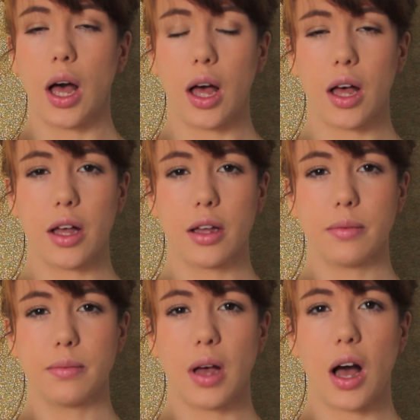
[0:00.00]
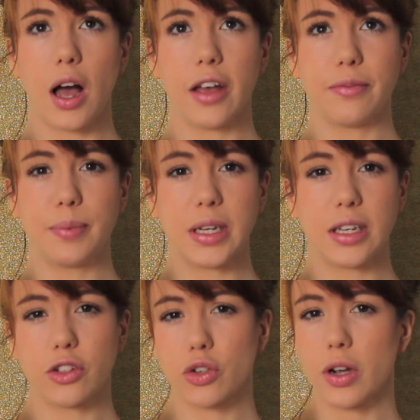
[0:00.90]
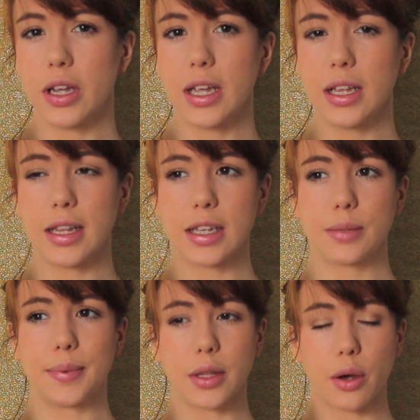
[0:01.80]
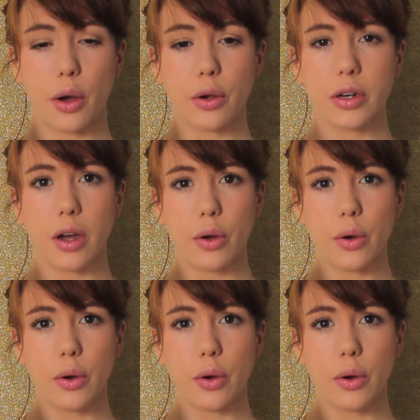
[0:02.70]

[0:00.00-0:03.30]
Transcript: I've been trying this with coconut